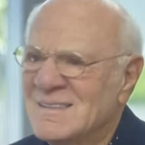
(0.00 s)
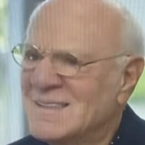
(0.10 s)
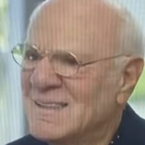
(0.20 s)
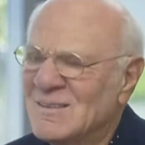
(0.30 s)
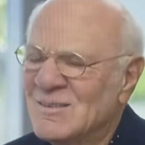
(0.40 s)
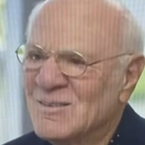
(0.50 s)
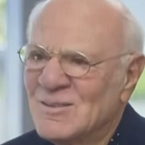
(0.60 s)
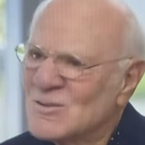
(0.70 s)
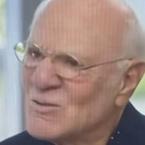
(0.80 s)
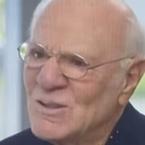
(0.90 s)
said,
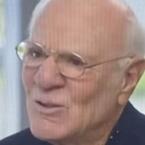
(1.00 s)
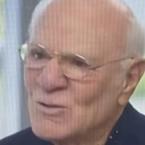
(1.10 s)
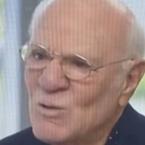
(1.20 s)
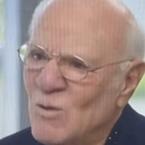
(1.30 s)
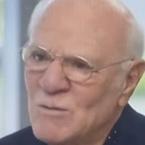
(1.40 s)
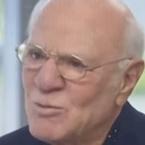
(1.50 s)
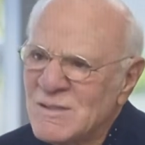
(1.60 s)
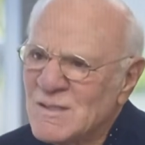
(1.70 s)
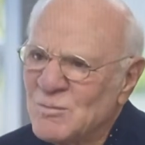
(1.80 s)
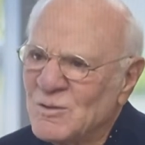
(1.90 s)
there's really only one
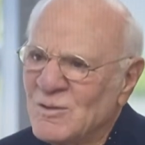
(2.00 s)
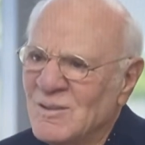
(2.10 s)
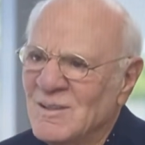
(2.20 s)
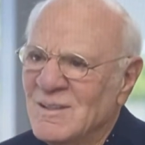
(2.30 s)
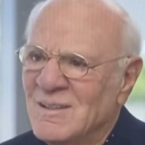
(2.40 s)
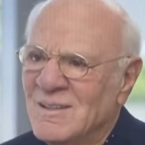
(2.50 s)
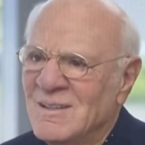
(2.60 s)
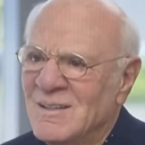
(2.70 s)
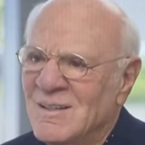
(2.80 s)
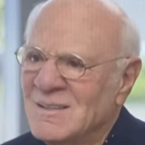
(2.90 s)
principle,
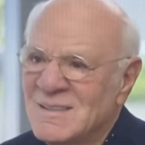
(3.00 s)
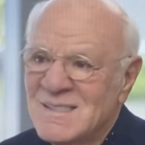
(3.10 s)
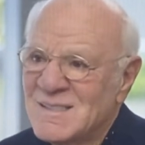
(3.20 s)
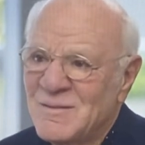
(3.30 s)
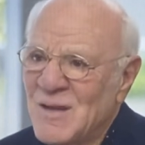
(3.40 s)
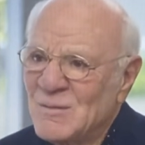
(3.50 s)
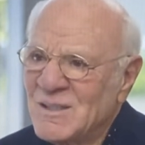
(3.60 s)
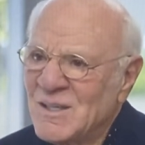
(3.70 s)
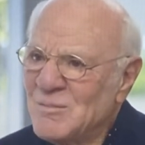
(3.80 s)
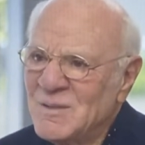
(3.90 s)
and this is a
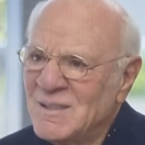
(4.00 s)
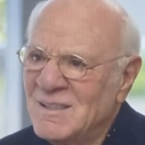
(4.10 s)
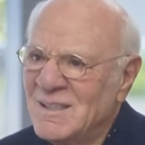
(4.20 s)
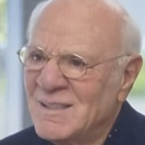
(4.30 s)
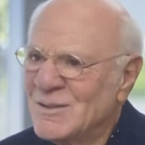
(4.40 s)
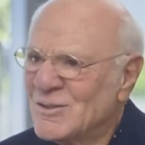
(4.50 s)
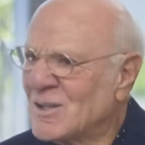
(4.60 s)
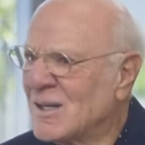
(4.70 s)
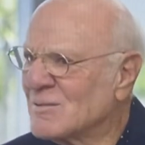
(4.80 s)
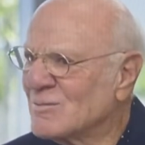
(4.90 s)
family company, and you're
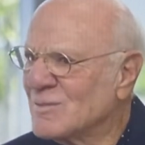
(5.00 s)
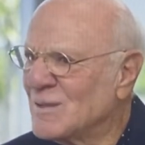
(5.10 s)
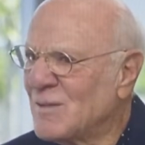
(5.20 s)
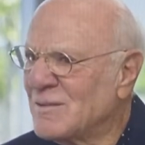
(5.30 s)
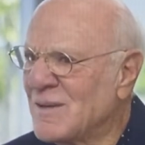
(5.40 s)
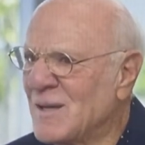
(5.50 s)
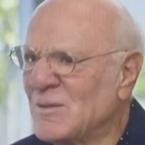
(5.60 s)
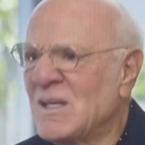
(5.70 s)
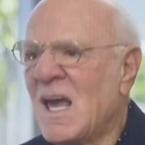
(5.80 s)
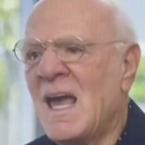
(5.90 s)
not in my
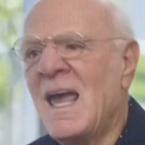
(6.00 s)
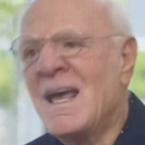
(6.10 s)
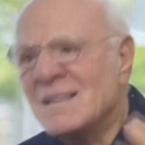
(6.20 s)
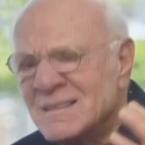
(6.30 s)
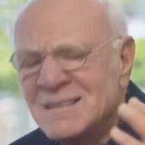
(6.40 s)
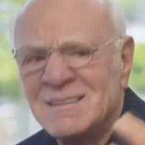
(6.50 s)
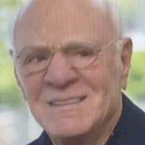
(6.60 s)
family. And